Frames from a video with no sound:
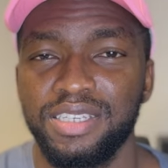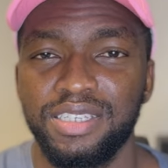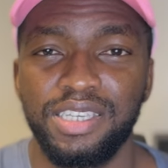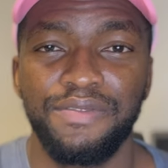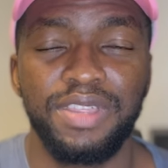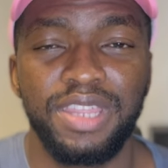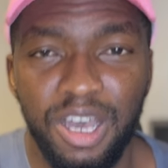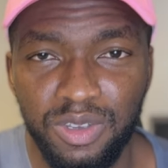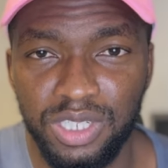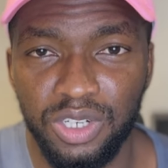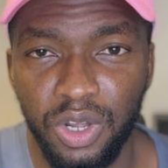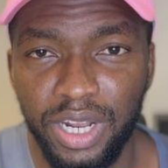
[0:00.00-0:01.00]

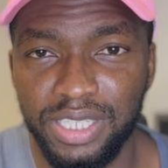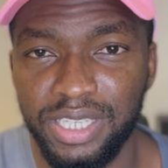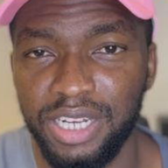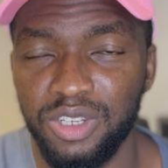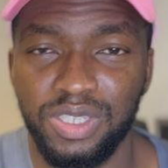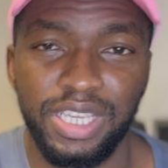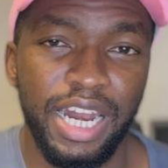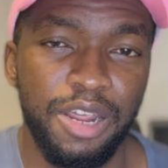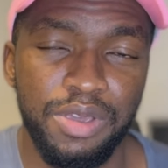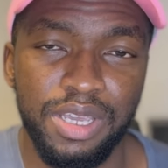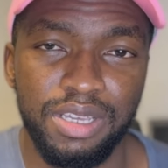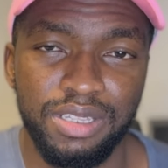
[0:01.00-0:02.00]
$7,000, and your
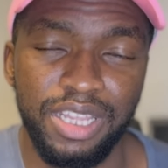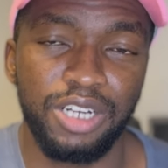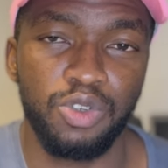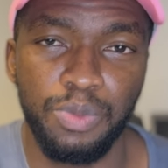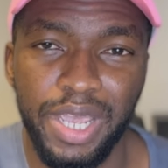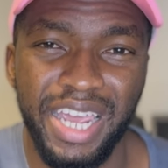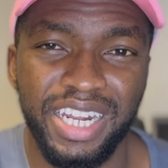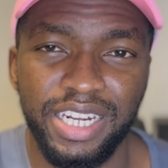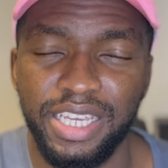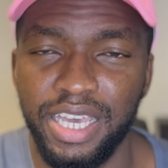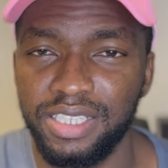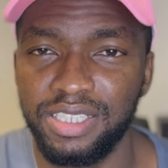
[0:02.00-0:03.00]
salary that you'll be earning
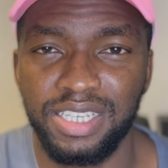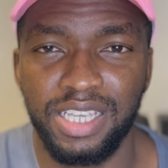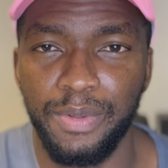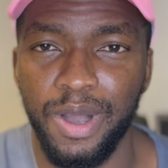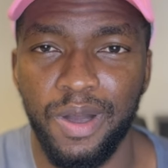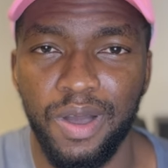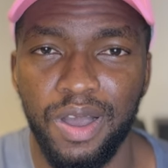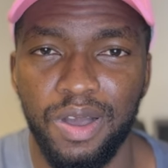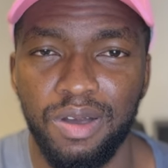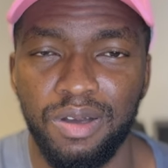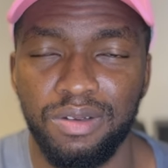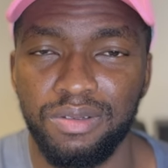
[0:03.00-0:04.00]
here is just about
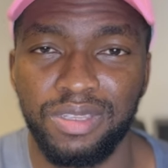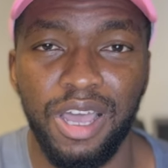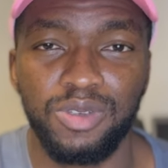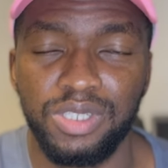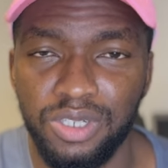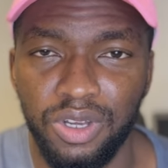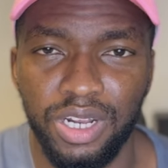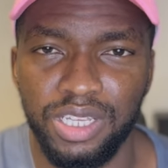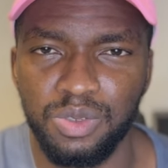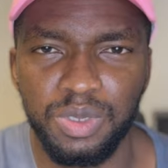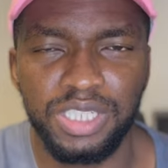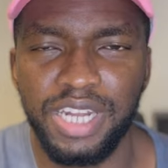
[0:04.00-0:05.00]

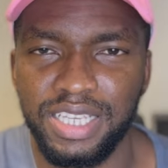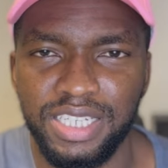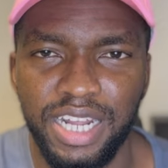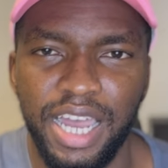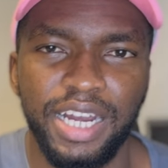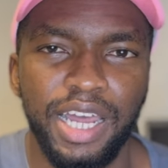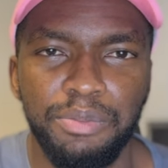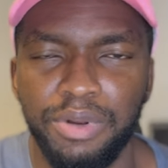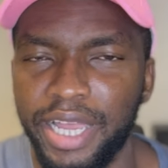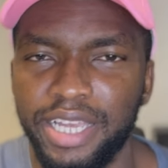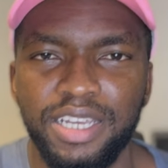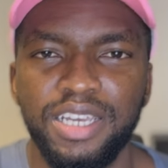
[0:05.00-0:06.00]
$1,000, which doesn't add up.
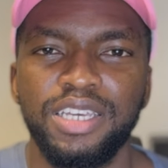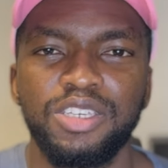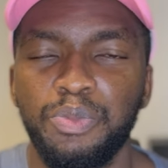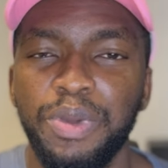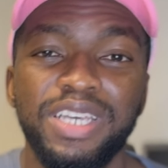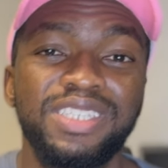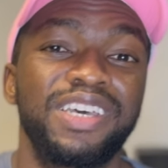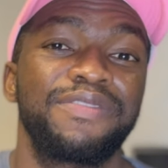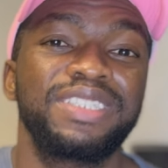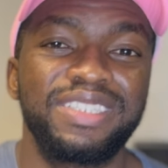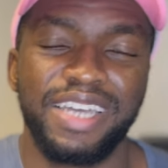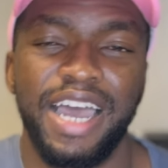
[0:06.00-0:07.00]
Like, you're paying
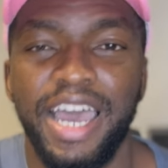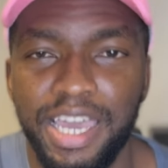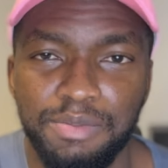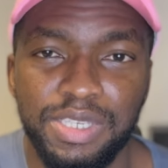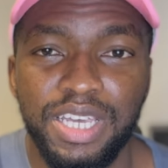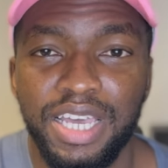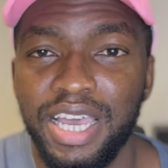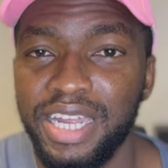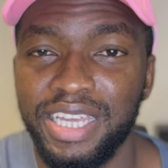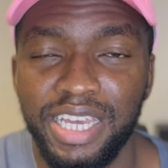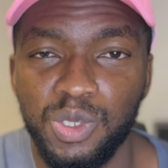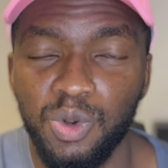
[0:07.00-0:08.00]
seven times,
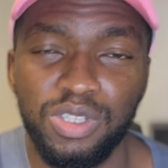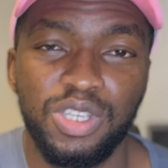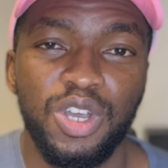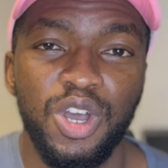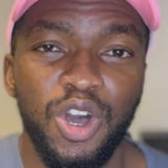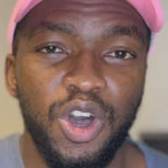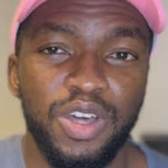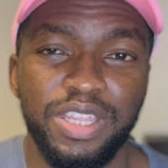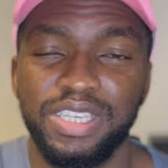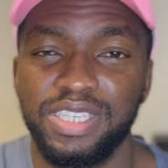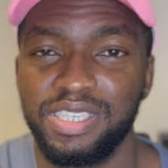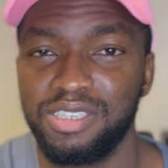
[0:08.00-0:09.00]
and guess what? All
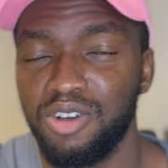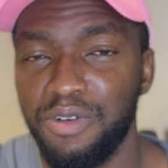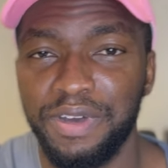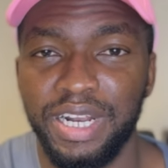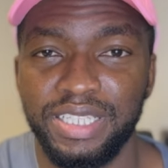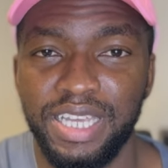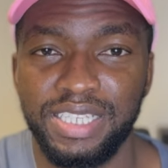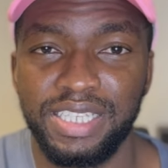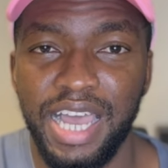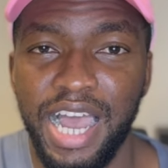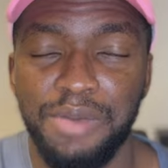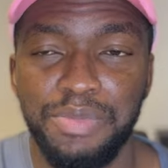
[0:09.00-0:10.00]
these offer letters
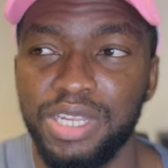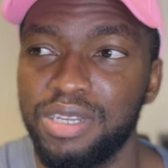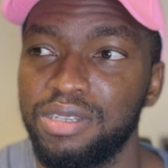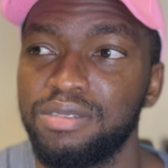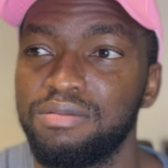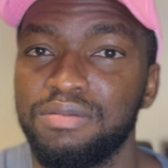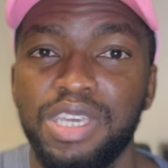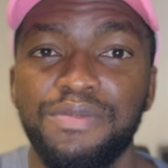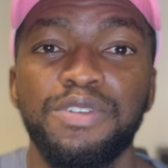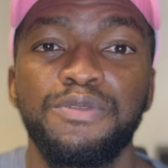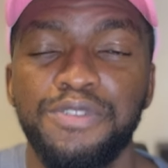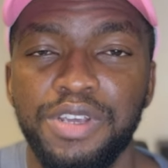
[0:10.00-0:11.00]
are being
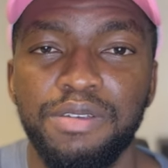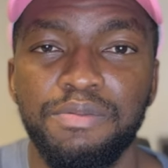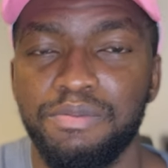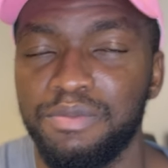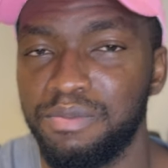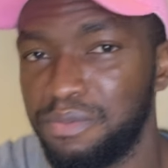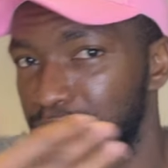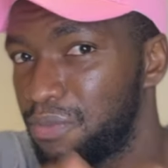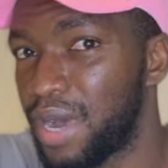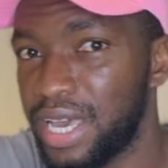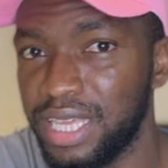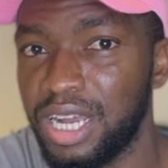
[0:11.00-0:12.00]
given free
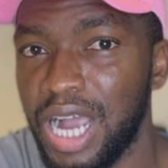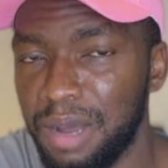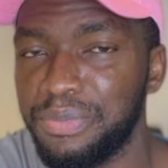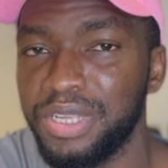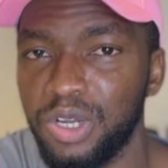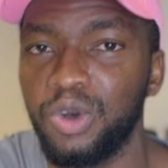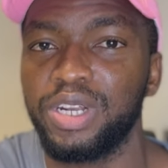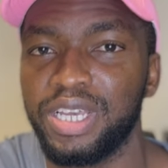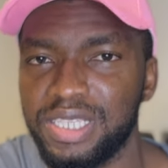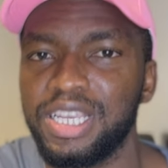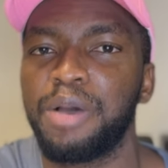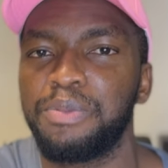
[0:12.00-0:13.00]
by the company
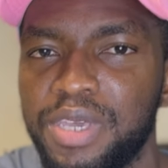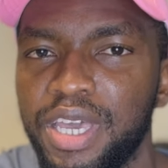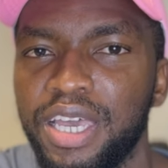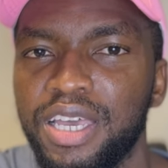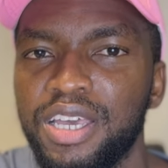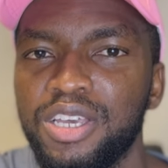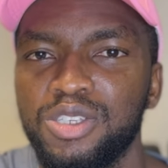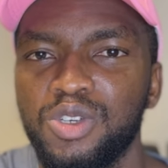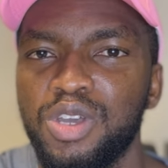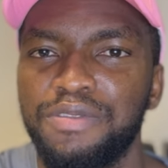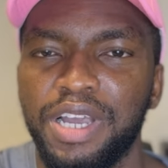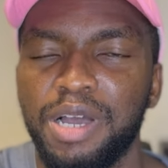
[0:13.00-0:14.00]
owners up here.
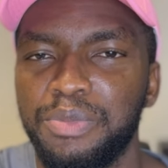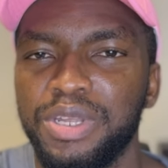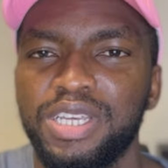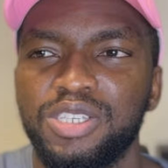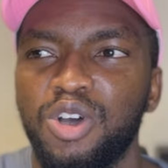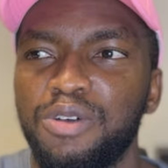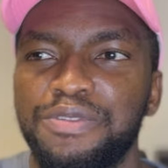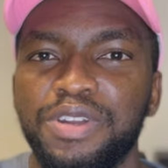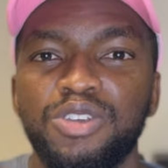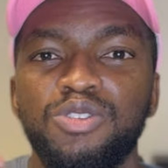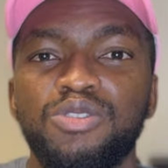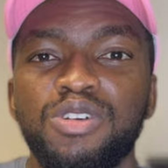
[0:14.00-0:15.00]
So if a company is
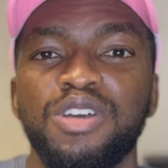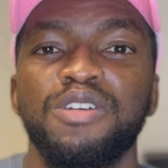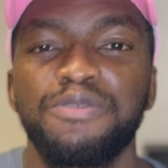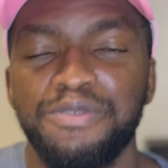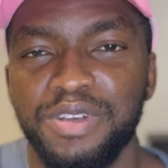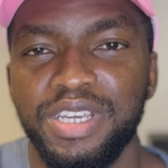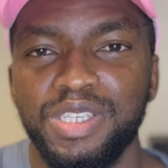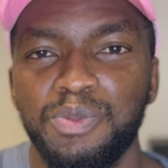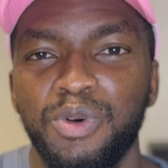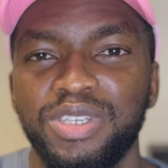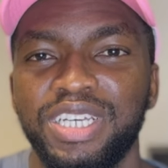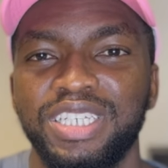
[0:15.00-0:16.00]
offering you free
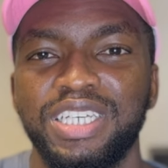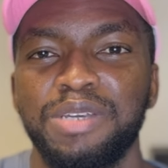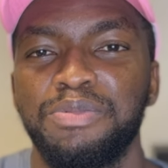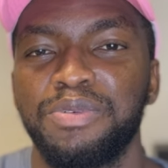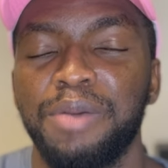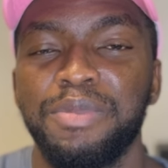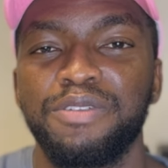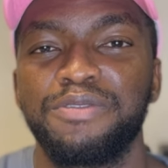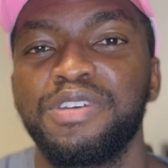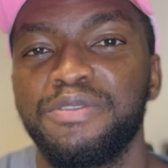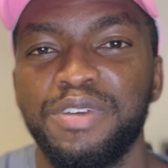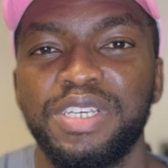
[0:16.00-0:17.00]
sponsorship, I mean
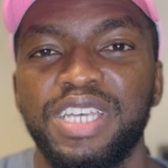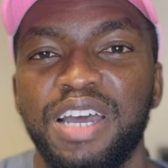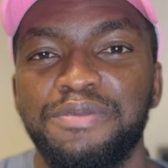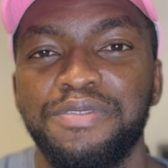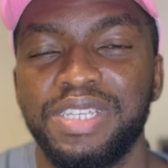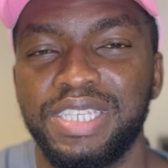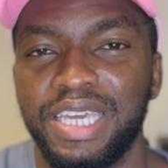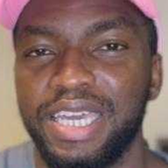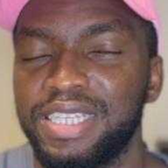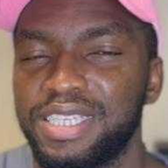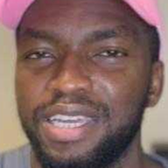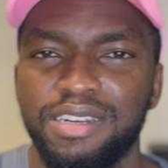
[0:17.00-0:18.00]
free visa, free
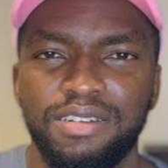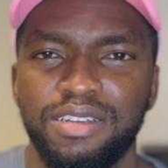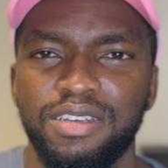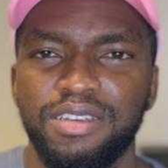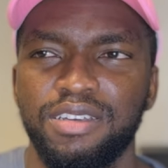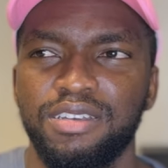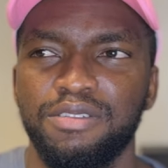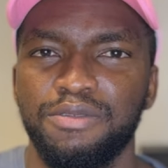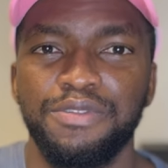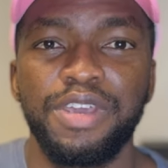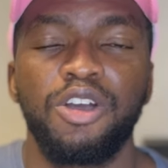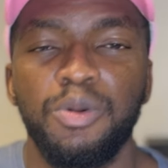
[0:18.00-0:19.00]
tickets, and
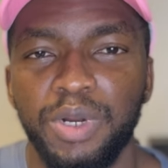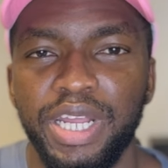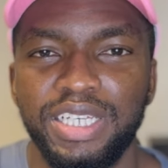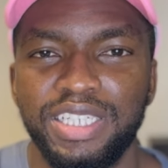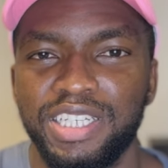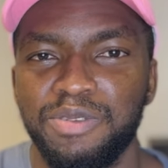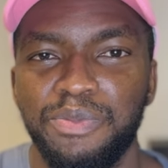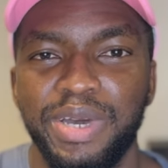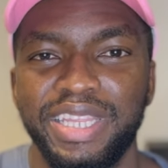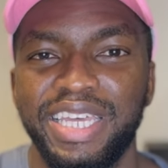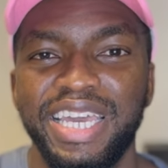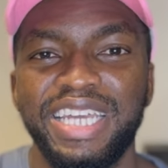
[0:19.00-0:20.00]
free accommodation,
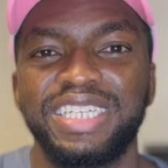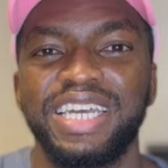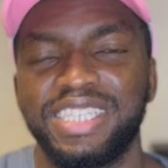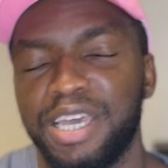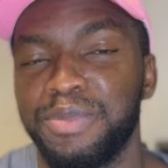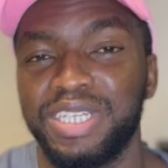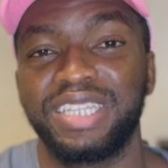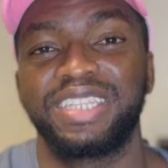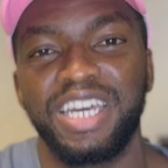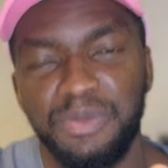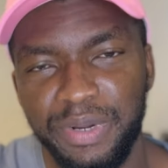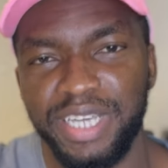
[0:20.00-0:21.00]
but the agent, I mean the
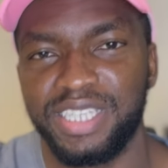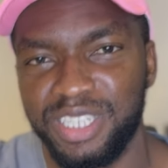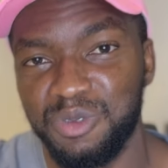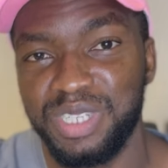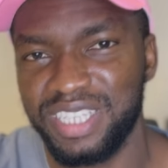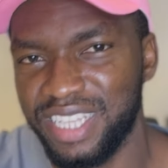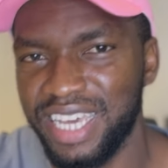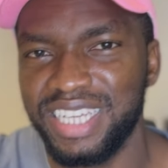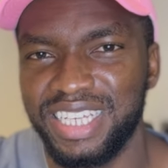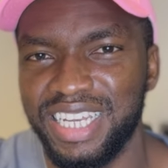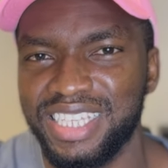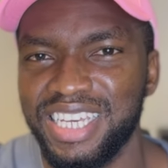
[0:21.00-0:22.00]
third person, which is the
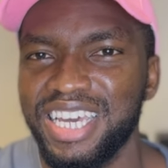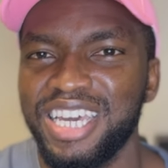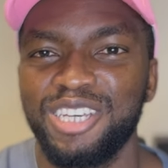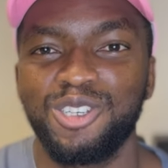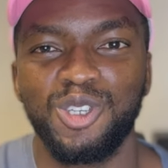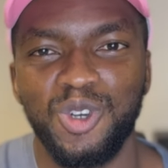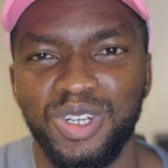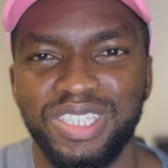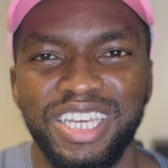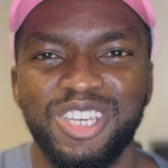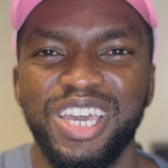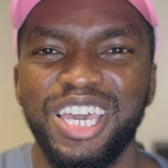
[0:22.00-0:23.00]
agent, is also going to
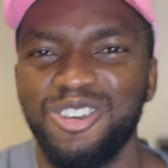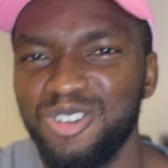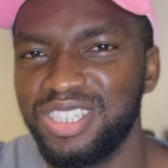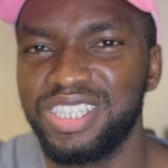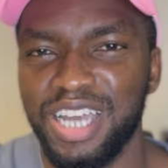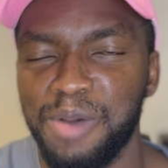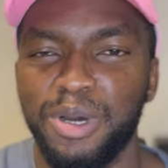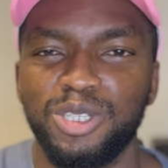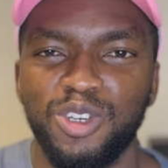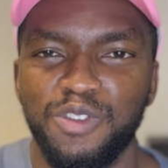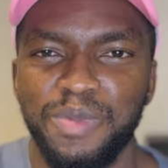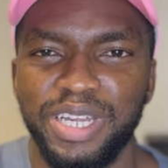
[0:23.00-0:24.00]
take you a huge
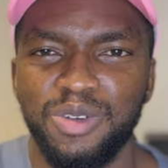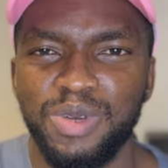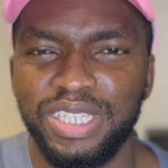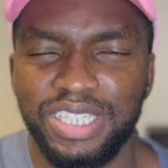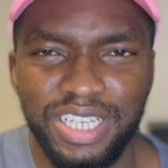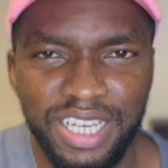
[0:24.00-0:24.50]
amount of money, which,